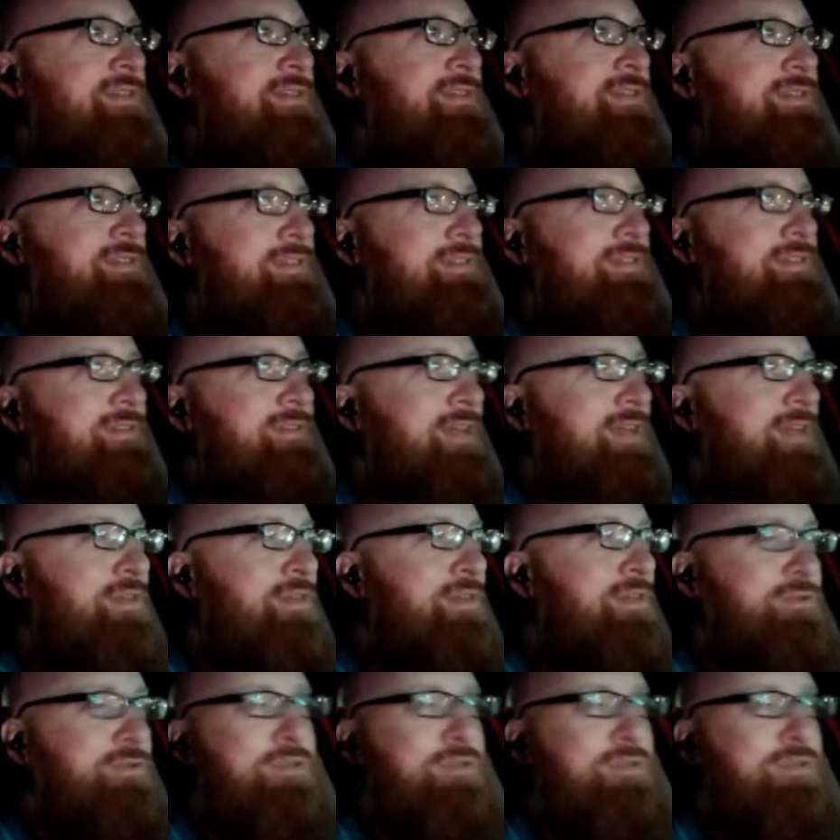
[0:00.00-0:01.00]
And those are
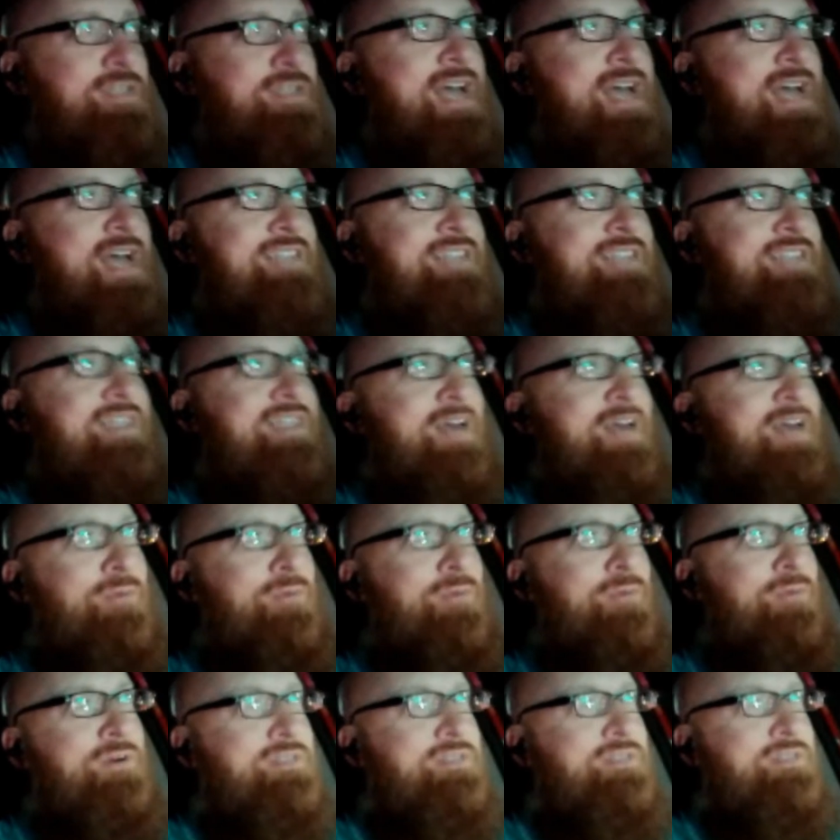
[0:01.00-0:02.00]
sad, sad words to
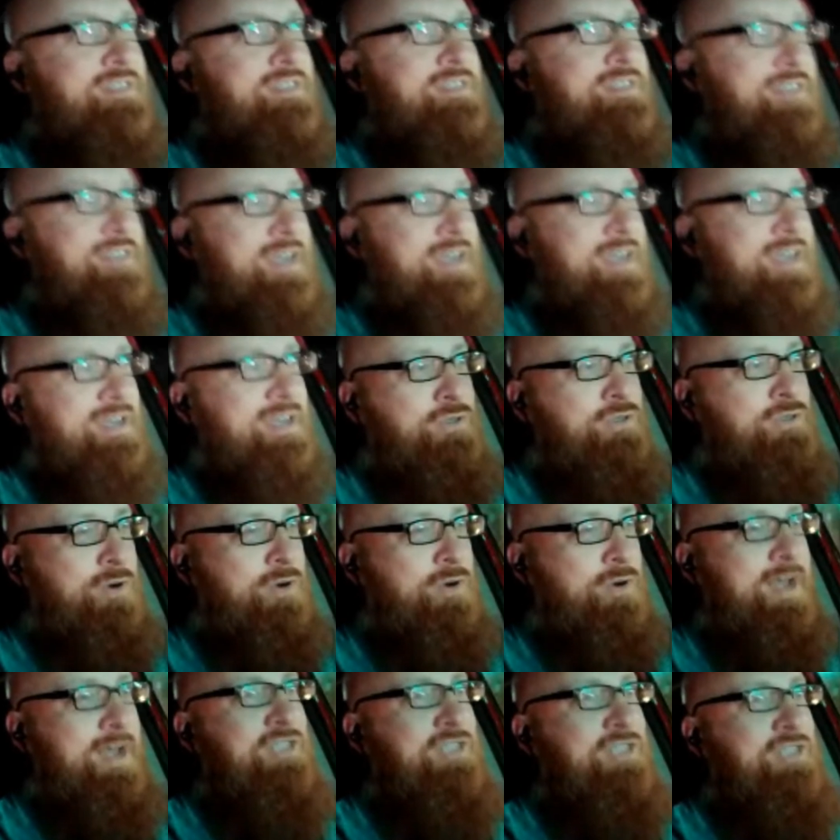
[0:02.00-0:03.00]
say.
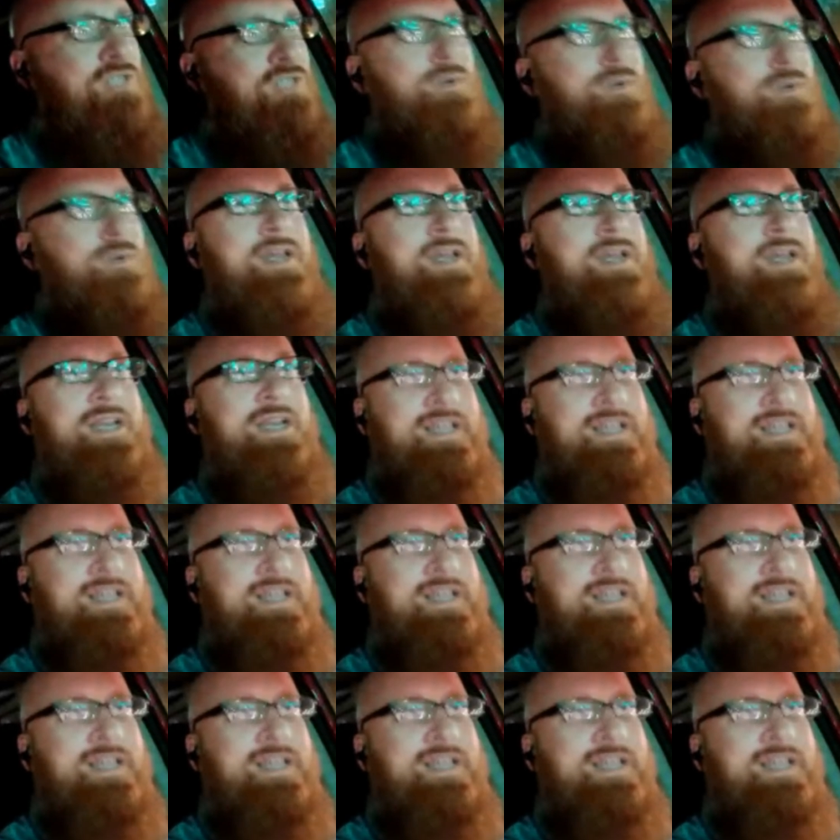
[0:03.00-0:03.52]
Doordash is winning.